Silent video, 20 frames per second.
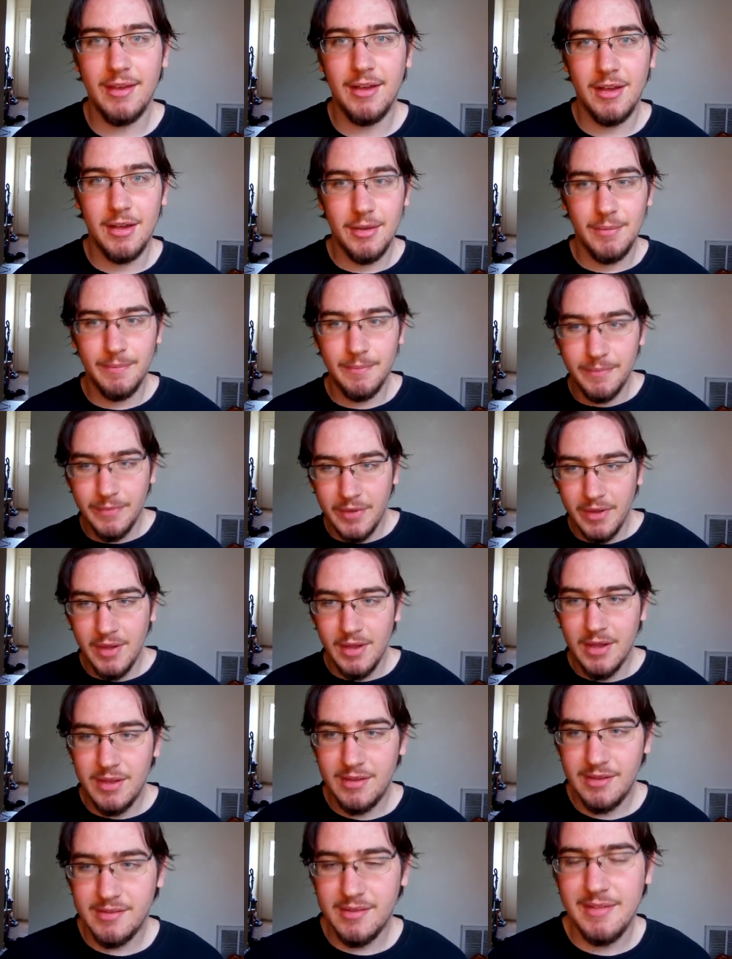Um,
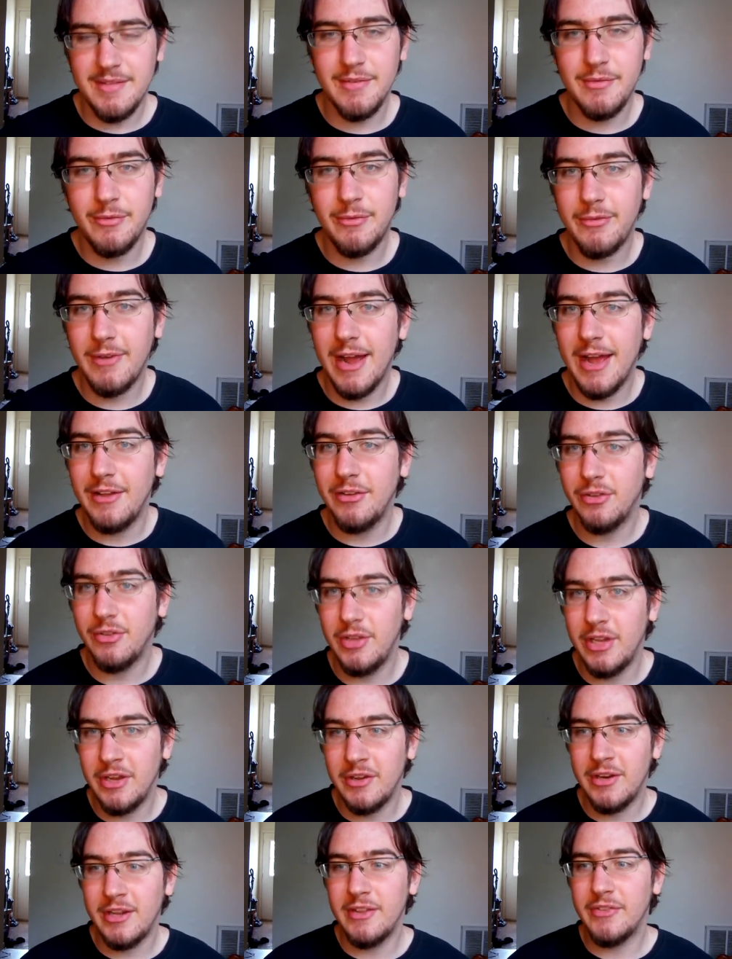there's lots of fragile
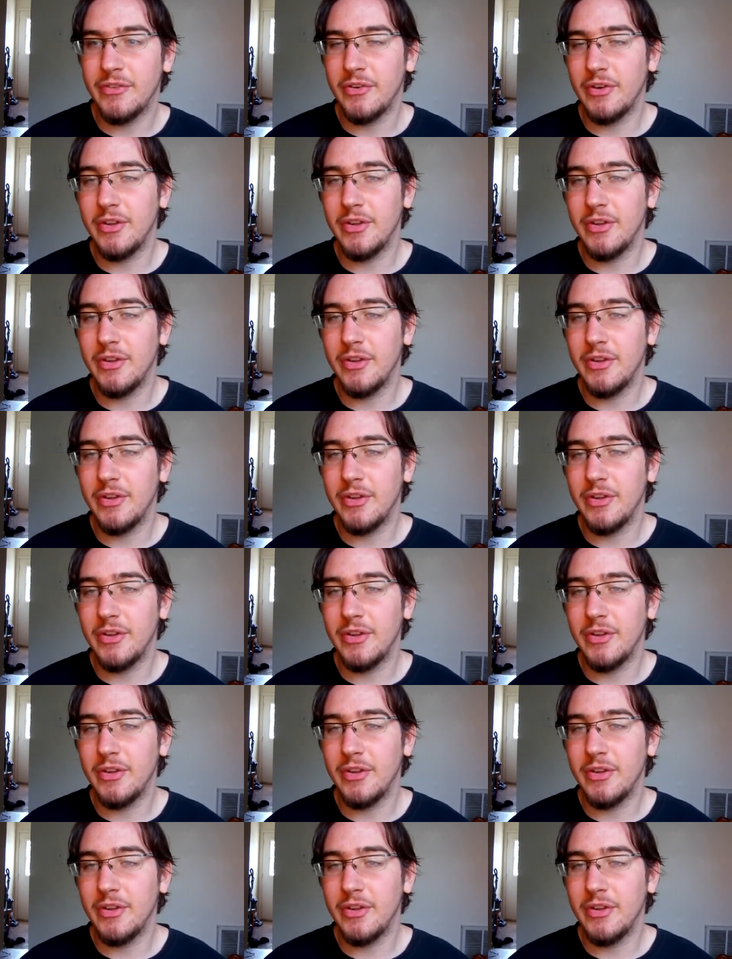units